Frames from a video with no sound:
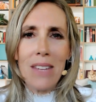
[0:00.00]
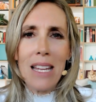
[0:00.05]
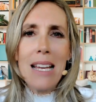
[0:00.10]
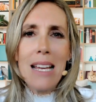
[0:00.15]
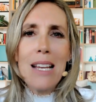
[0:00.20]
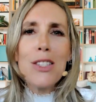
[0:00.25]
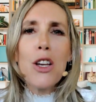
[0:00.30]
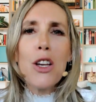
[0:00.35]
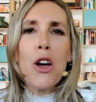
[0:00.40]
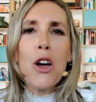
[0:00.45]

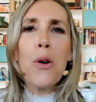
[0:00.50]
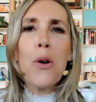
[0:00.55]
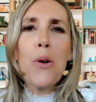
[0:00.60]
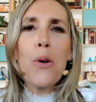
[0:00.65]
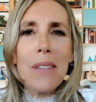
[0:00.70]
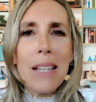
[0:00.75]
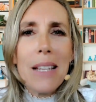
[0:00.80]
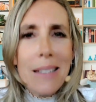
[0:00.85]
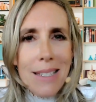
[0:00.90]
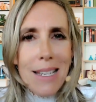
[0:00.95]
So
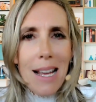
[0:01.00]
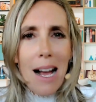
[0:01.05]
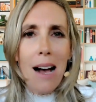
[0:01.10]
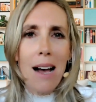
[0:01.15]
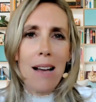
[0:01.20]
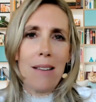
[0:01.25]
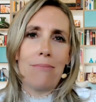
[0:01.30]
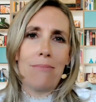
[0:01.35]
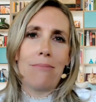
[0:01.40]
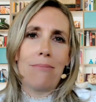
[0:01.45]
it's
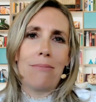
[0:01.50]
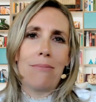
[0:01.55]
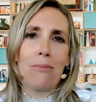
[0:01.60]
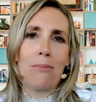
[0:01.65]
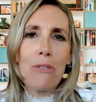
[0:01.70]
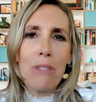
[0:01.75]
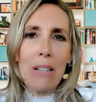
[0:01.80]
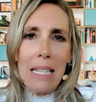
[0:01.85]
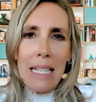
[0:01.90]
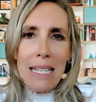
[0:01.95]
time
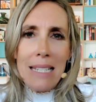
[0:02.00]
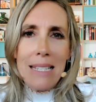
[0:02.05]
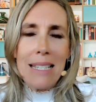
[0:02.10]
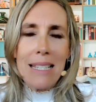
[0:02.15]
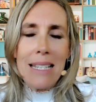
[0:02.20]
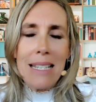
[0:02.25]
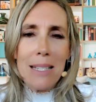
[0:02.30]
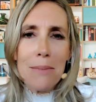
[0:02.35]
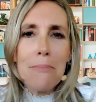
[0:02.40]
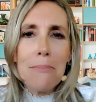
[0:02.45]
we release
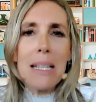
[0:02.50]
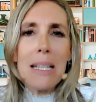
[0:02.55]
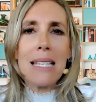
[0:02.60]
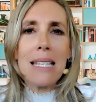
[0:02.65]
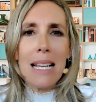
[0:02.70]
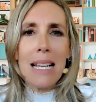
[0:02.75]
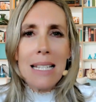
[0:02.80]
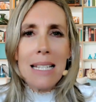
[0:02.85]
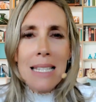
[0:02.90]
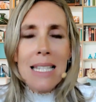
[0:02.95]
this
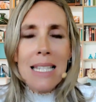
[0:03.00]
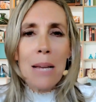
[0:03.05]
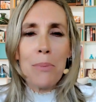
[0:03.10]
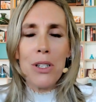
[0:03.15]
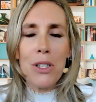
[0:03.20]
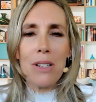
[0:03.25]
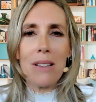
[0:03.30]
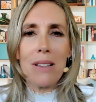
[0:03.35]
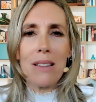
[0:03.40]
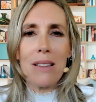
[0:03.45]

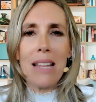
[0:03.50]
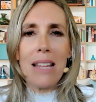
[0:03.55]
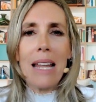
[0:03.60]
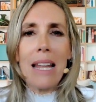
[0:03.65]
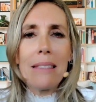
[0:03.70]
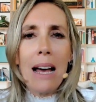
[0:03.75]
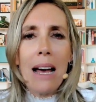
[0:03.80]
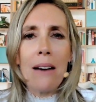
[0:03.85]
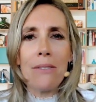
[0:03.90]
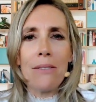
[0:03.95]
misconception that
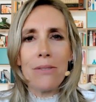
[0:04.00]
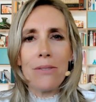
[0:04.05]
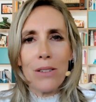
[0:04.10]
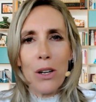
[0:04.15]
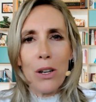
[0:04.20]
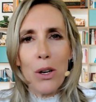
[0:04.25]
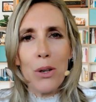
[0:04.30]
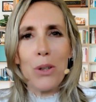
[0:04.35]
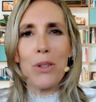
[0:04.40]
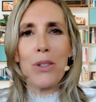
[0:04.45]
love
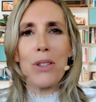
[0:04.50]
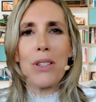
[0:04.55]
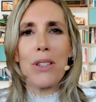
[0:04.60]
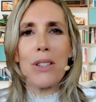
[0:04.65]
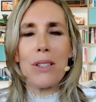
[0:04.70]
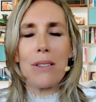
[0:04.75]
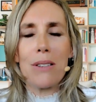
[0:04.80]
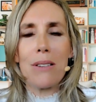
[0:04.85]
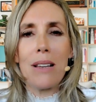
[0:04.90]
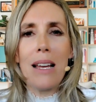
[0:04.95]

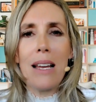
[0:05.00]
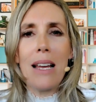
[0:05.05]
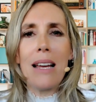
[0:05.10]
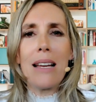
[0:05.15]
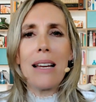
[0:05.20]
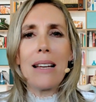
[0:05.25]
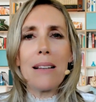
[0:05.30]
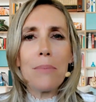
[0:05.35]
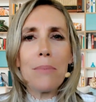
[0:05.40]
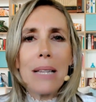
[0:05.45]
hurts,
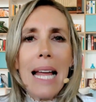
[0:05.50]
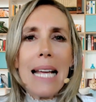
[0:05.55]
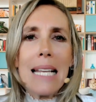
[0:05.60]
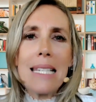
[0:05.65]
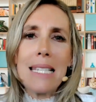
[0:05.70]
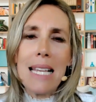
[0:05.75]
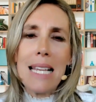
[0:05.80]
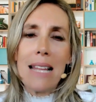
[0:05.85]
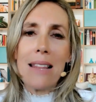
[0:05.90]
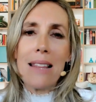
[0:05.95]

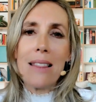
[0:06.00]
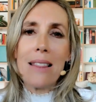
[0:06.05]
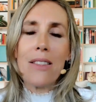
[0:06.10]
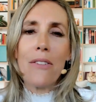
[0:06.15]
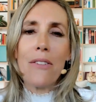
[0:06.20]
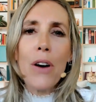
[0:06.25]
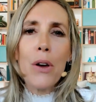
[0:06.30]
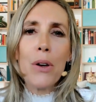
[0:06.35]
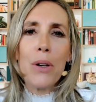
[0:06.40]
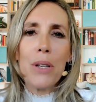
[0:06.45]
placing the
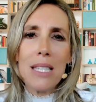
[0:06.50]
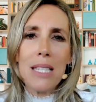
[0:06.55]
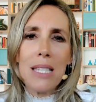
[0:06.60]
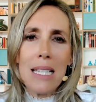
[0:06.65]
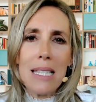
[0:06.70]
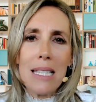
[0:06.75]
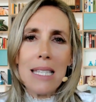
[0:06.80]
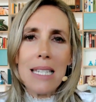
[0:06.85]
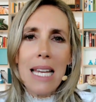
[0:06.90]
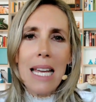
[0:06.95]
focus
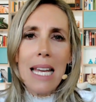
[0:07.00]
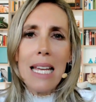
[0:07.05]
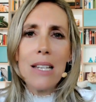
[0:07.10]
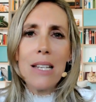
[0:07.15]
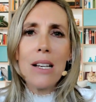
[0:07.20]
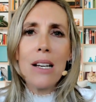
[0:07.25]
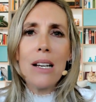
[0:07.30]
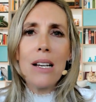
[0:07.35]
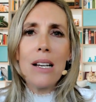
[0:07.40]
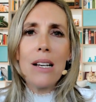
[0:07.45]
instead
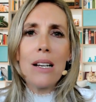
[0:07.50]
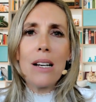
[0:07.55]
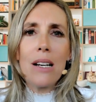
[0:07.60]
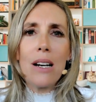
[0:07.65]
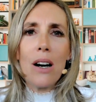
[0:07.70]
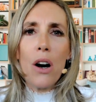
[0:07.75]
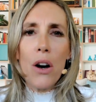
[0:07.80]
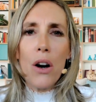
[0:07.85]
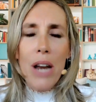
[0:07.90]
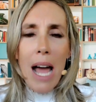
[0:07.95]

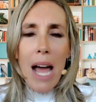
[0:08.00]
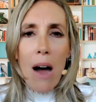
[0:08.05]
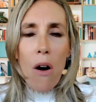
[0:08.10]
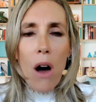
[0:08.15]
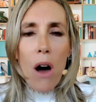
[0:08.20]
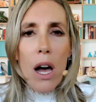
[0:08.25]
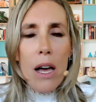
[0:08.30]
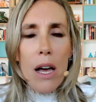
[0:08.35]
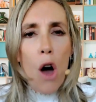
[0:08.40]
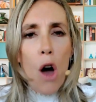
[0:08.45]
on our
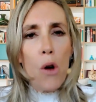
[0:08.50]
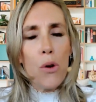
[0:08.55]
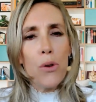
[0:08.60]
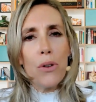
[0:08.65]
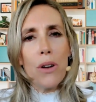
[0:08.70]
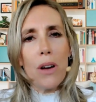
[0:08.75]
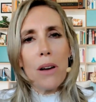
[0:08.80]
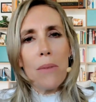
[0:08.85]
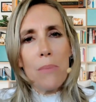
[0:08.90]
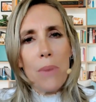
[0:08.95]

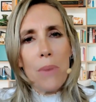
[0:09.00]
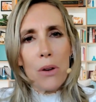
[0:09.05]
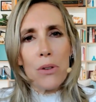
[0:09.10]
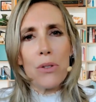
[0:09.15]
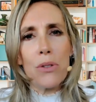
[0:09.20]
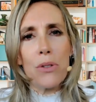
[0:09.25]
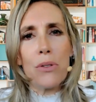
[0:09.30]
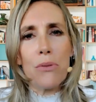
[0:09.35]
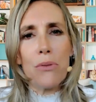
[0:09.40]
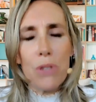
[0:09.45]
own
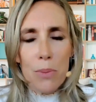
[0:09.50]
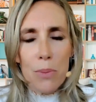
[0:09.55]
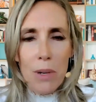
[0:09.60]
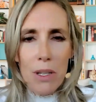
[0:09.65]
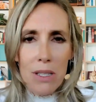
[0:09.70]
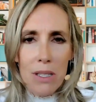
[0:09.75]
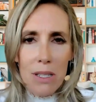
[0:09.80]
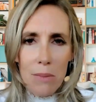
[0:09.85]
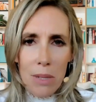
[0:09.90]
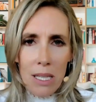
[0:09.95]
emotional
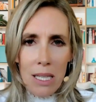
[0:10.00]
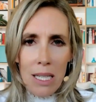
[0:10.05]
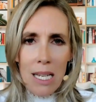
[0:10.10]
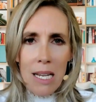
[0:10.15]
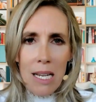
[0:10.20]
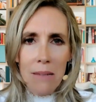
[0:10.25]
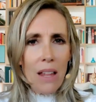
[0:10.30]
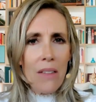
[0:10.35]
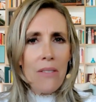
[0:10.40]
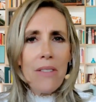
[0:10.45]

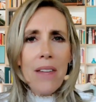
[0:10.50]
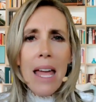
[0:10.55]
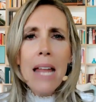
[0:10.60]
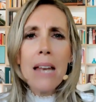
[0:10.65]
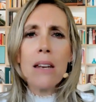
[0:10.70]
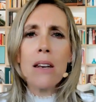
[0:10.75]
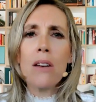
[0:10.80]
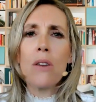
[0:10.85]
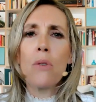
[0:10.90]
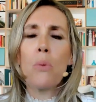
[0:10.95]
responsibility.
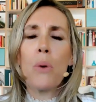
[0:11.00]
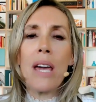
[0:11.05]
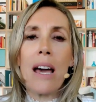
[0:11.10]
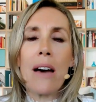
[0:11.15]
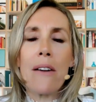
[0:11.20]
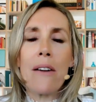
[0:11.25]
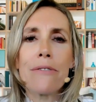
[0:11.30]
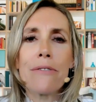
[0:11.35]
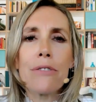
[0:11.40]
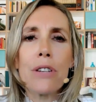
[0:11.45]
Then we
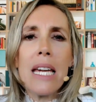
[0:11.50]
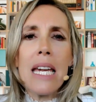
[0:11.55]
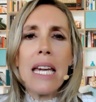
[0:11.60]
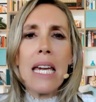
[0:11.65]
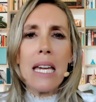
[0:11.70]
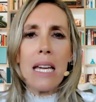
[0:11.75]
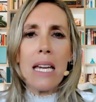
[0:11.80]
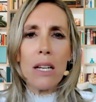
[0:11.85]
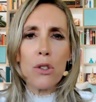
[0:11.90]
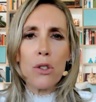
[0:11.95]
are
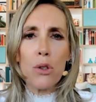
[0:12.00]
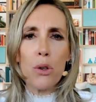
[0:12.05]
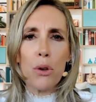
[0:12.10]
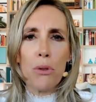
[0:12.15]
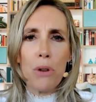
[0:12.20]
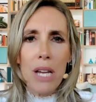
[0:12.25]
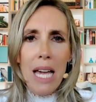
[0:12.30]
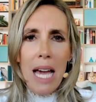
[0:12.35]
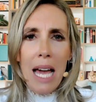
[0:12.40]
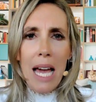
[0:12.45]
free to
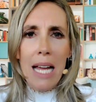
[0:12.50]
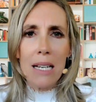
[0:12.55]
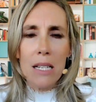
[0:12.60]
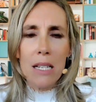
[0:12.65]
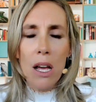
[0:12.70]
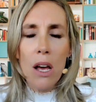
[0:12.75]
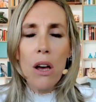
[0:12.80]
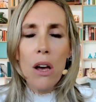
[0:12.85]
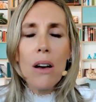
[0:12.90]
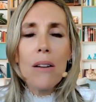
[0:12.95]
create
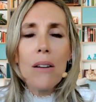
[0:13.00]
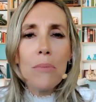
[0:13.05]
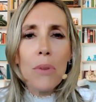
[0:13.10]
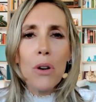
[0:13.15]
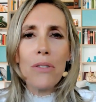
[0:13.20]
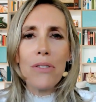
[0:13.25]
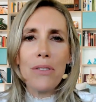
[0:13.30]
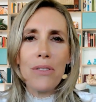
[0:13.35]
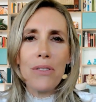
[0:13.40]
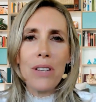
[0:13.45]

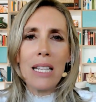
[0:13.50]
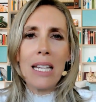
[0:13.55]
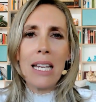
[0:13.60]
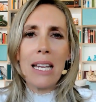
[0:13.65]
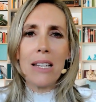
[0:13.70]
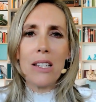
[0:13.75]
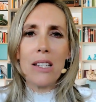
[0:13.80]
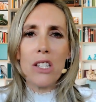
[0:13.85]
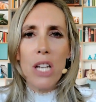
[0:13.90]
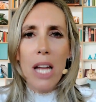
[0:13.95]
more
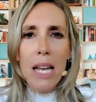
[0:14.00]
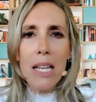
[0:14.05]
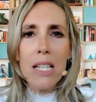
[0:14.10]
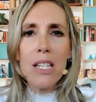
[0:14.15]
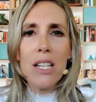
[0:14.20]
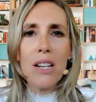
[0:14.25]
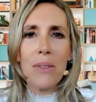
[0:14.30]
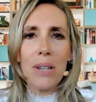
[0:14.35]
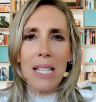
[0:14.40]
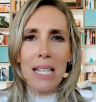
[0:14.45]
fulfilling,
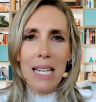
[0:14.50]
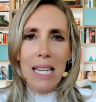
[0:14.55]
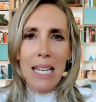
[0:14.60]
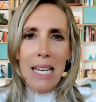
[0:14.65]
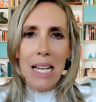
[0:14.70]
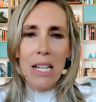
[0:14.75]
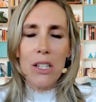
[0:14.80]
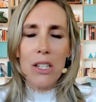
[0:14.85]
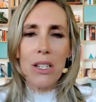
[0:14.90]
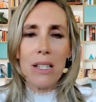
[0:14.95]
genuine
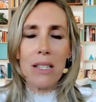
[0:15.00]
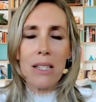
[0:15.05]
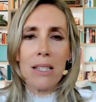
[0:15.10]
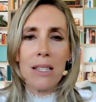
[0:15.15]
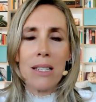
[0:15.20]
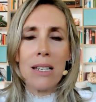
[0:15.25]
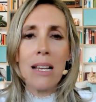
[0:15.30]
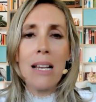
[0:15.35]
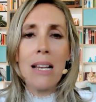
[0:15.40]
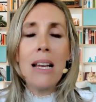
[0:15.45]

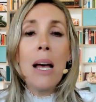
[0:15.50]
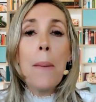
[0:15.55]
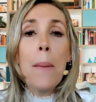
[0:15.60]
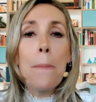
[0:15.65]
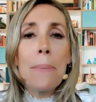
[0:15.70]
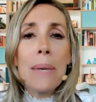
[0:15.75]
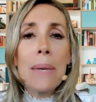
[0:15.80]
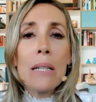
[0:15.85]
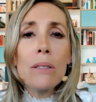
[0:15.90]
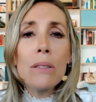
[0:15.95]
connections
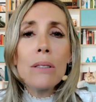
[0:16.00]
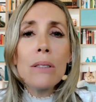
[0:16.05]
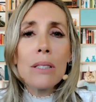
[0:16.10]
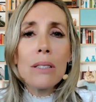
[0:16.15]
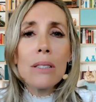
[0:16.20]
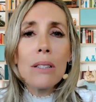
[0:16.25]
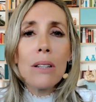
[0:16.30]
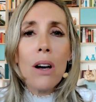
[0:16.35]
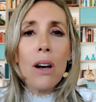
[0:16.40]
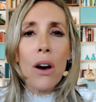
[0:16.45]
built
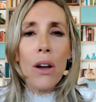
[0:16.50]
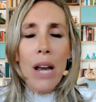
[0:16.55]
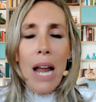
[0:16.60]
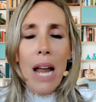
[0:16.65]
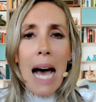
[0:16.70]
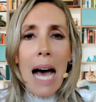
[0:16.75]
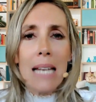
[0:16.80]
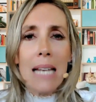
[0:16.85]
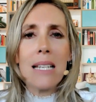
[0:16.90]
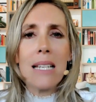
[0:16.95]
on
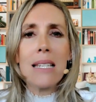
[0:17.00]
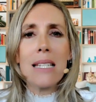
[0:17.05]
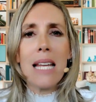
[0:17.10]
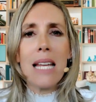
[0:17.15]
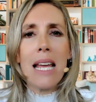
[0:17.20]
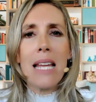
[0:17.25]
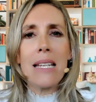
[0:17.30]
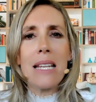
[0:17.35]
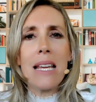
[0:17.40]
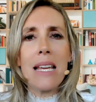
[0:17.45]

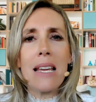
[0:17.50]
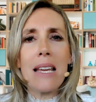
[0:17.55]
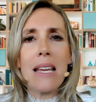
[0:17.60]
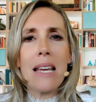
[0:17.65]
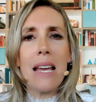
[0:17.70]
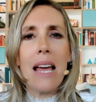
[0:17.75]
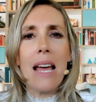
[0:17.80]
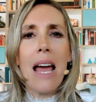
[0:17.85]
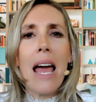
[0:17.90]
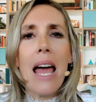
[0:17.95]
understanding,
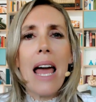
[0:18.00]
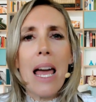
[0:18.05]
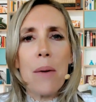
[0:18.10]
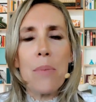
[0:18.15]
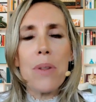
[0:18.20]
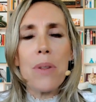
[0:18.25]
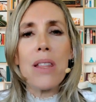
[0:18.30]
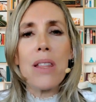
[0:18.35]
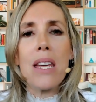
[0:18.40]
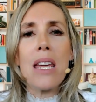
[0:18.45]

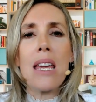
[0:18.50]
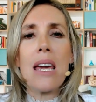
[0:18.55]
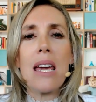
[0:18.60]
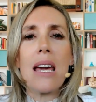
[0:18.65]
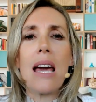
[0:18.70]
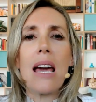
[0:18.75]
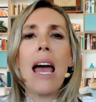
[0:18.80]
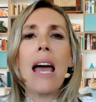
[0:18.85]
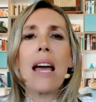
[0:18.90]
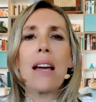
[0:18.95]
empathy,
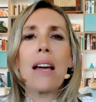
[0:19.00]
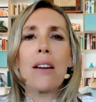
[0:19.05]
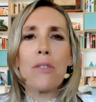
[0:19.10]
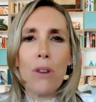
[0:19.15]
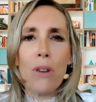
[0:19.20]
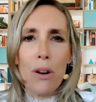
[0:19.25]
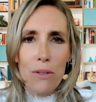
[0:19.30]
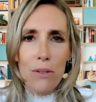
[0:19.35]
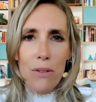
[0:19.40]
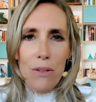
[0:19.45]
and
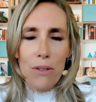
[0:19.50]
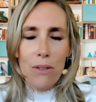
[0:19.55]
growth.